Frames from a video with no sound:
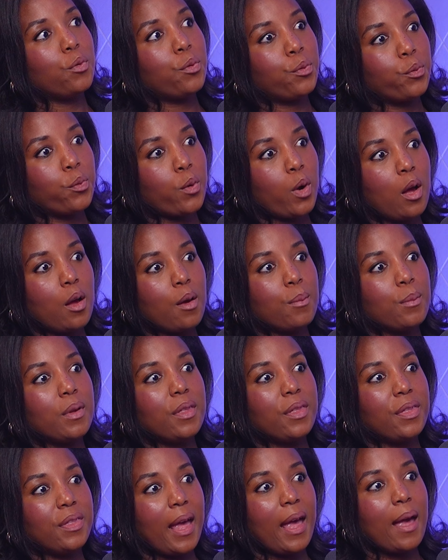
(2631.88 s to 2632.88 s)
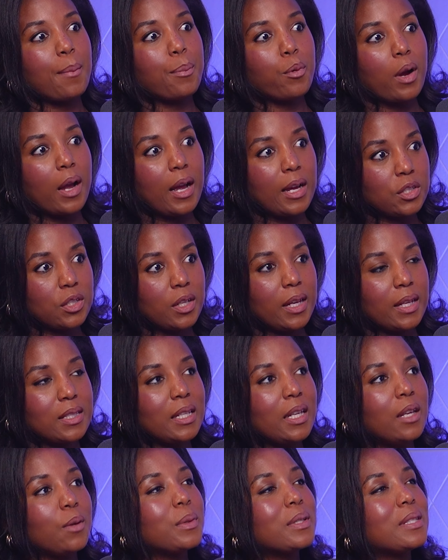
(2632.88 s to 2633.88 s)
from that
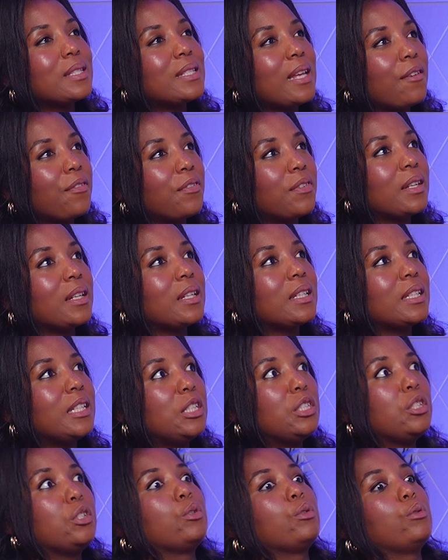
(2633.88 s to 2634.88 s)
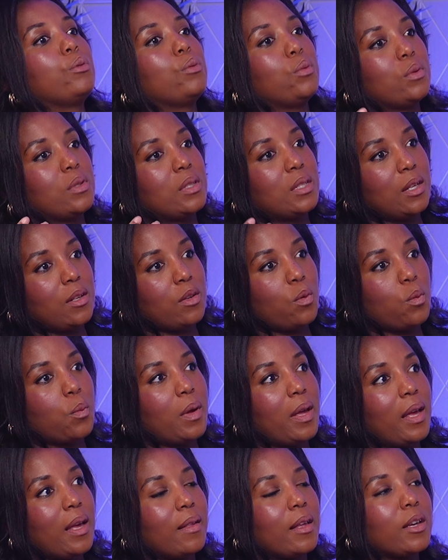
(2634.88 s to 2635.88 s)
project. It was definitely used in a
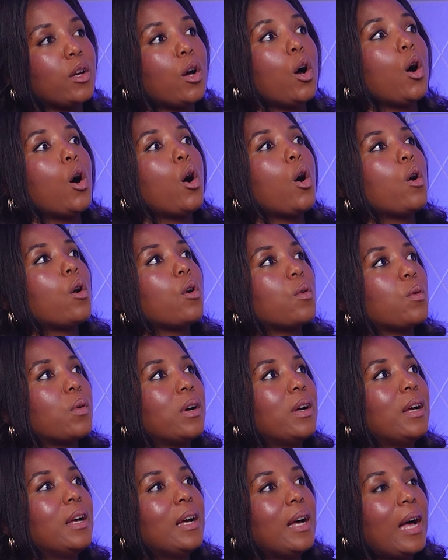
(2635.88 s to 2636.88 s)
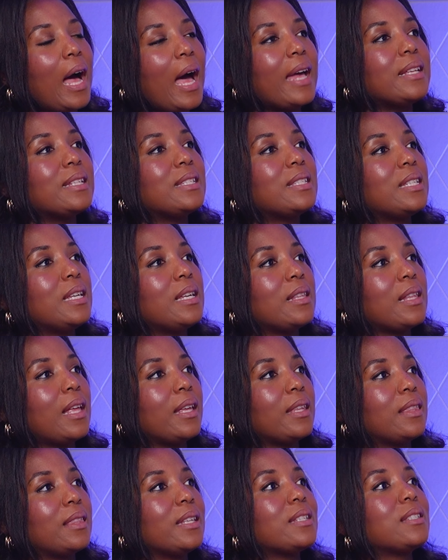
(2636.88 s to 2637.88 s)
way like, oh, I see
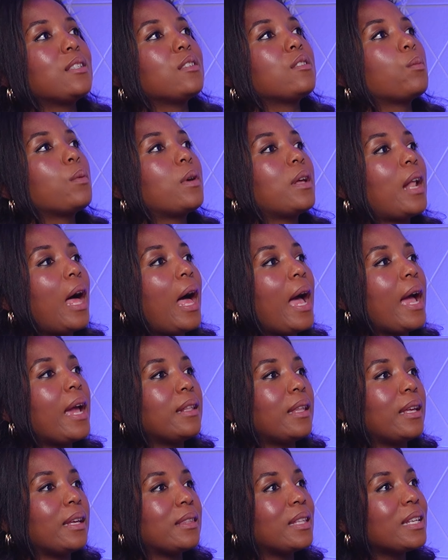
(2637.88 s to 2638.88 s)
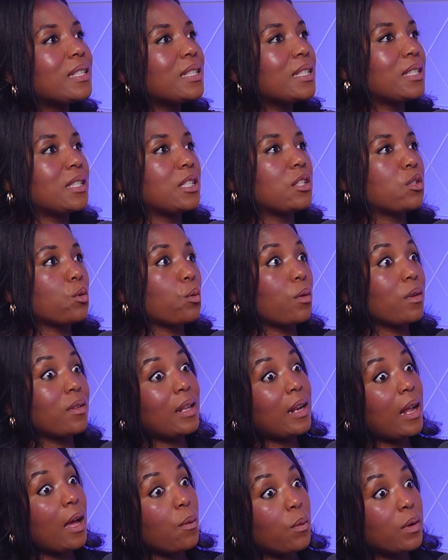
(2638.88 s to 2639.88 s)
like this is what I like this is the story
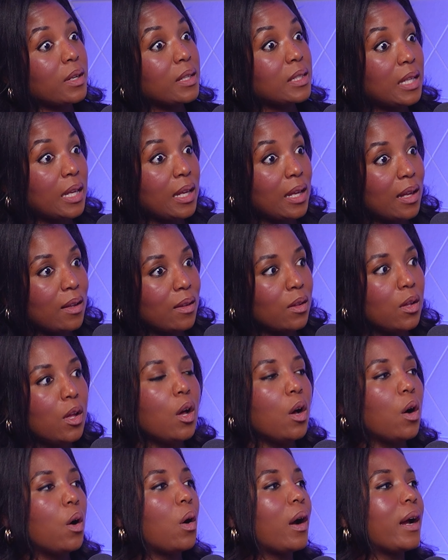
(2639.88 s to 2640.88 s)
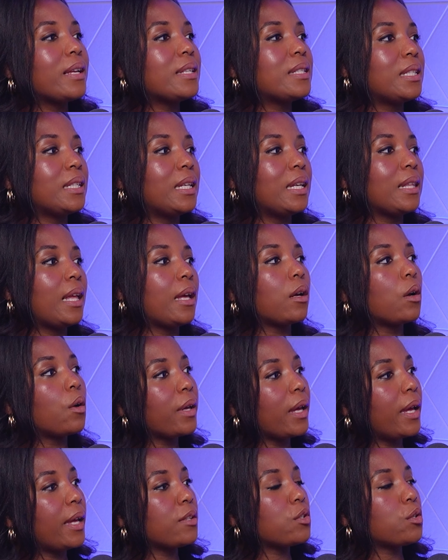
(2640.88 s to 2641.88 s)
that I want to tell. Or I see like
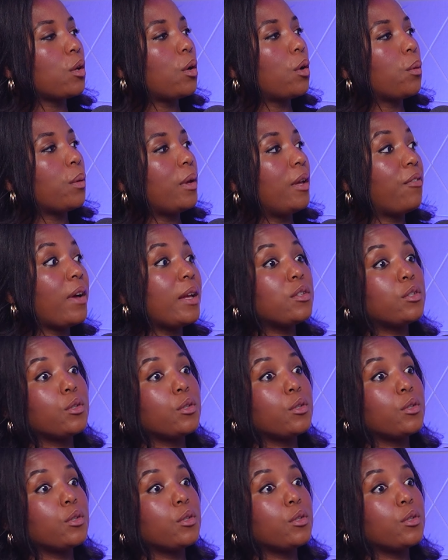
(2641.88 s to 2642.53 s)
okay, so if I